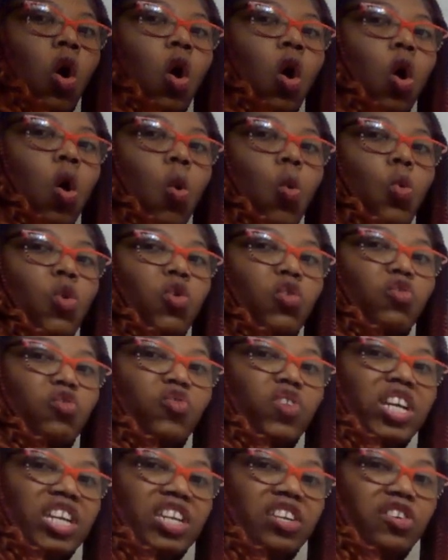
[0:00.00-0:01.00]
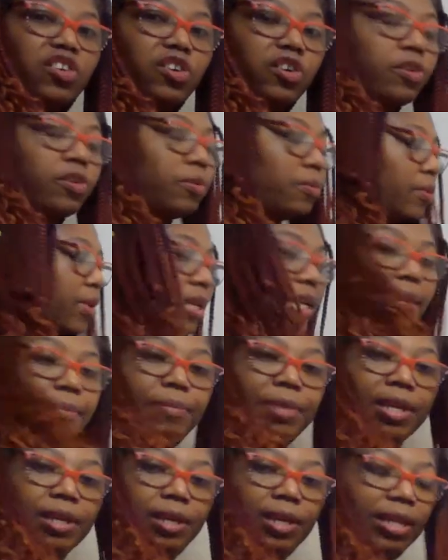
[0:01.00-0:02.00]
our reader. Let
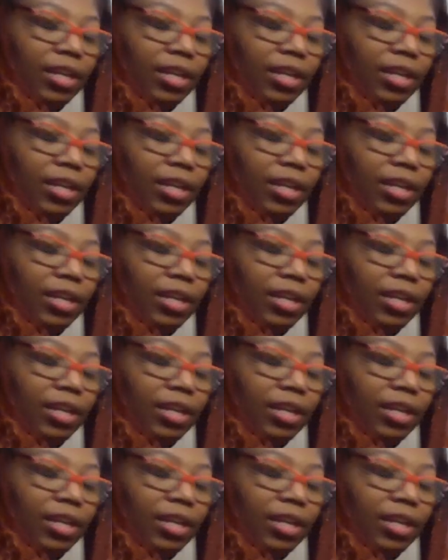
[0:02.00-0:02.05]
me